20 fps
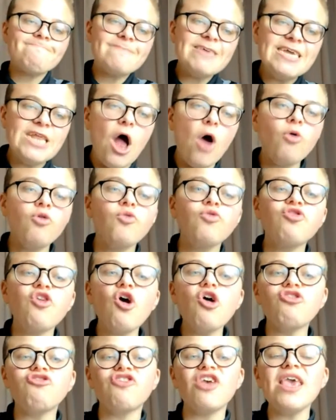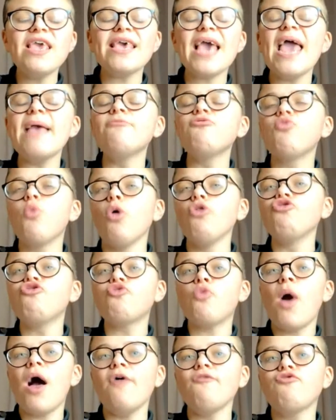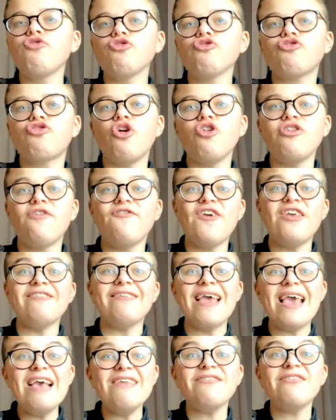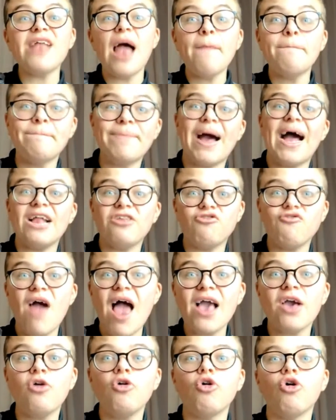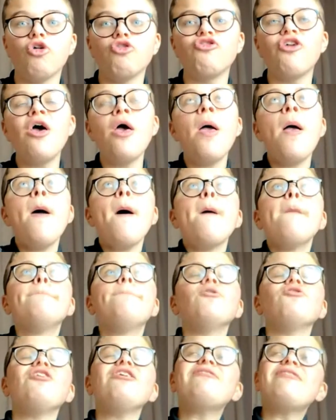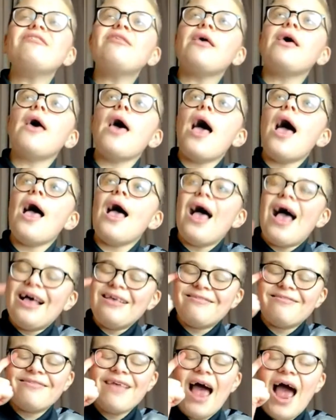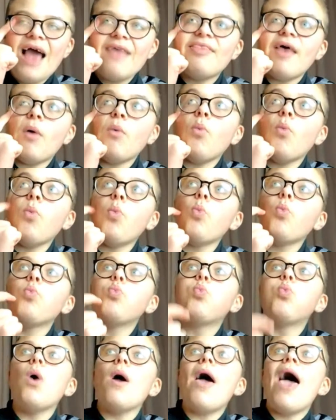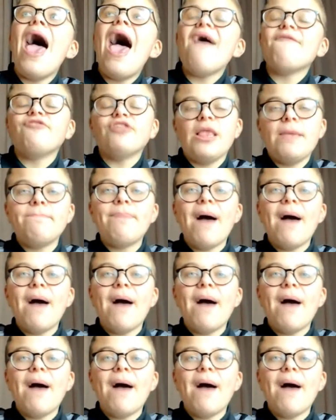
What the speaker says: you know, 13 games won, 12 draws, 13 defeats isn't a bad record. But this is a side that were heavily